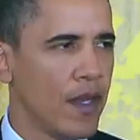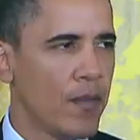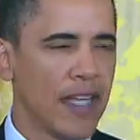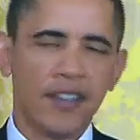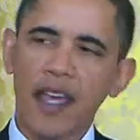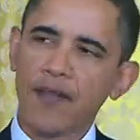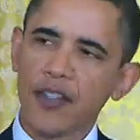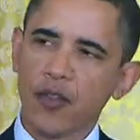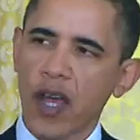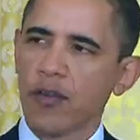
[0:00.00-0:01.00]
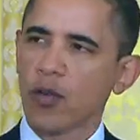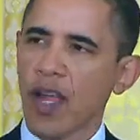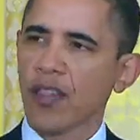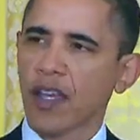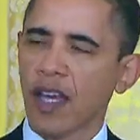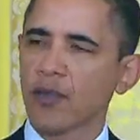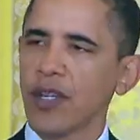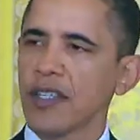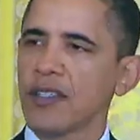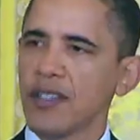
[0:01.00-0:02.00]
My staff has traveled around the
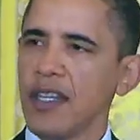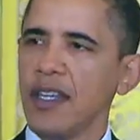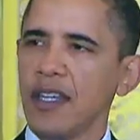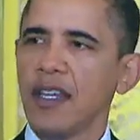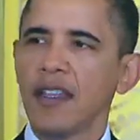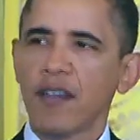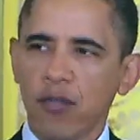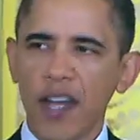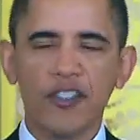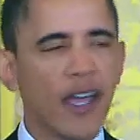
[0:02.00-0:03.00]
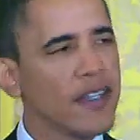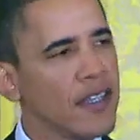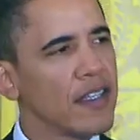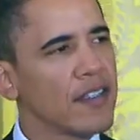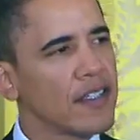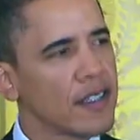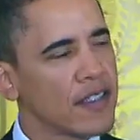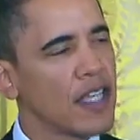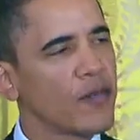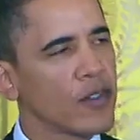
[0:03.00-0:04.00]
country to see the fresh ideas and
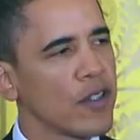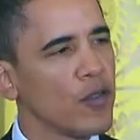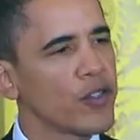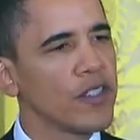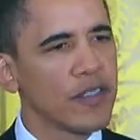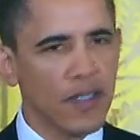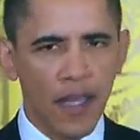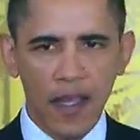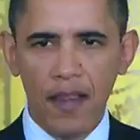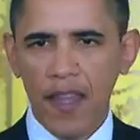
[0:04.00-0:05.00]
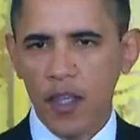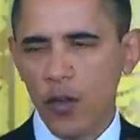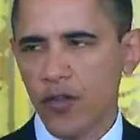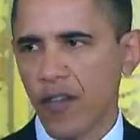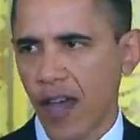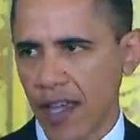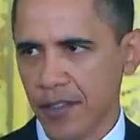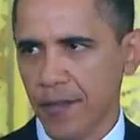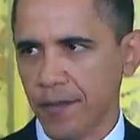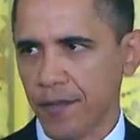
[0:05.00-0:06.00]
successful solutions that you've
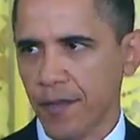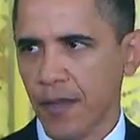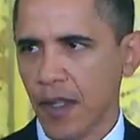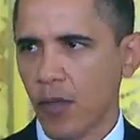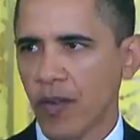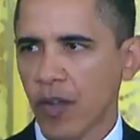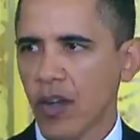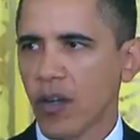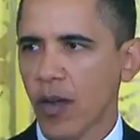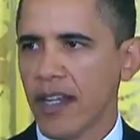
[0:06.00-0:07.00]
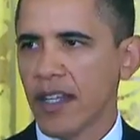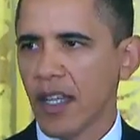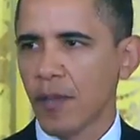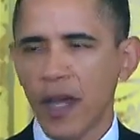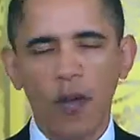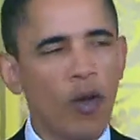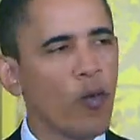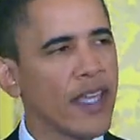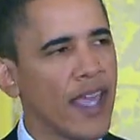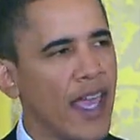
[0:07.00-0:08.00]
devised. And we've learned a great deal about
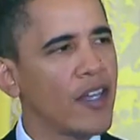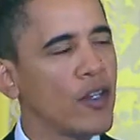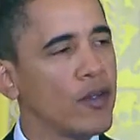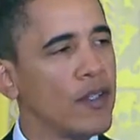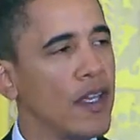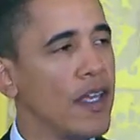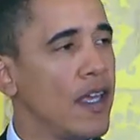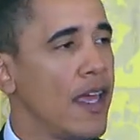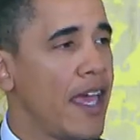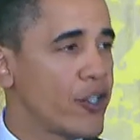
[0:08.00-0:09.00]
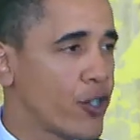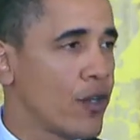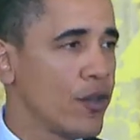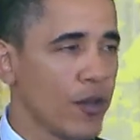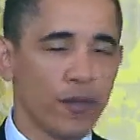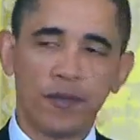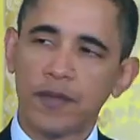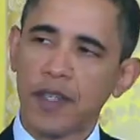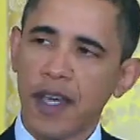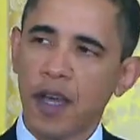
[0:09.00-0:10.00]
what we can do and shouldn't do
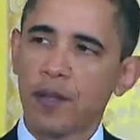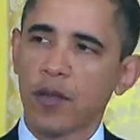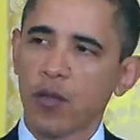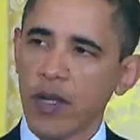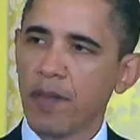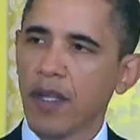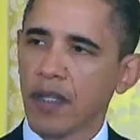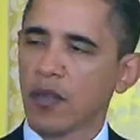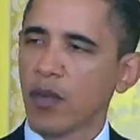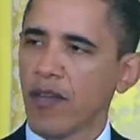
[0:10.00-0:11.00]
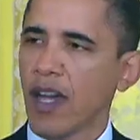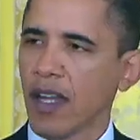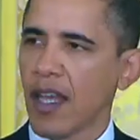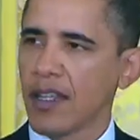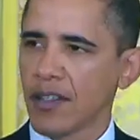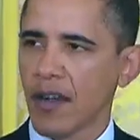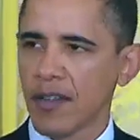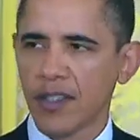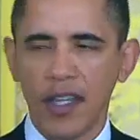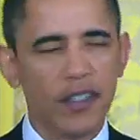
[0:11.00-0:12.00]
to help rebuild and revitalize
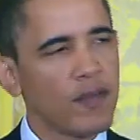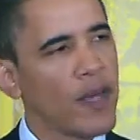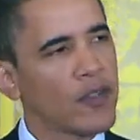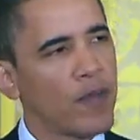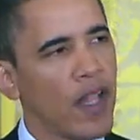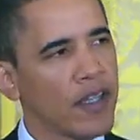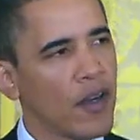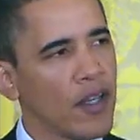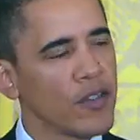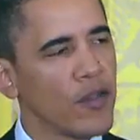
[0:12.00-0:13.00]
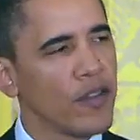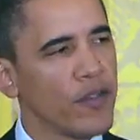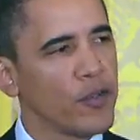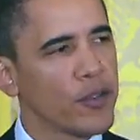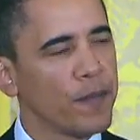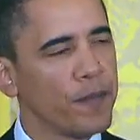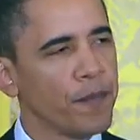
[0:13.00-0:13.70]
our cities and metropolitan areas for the future.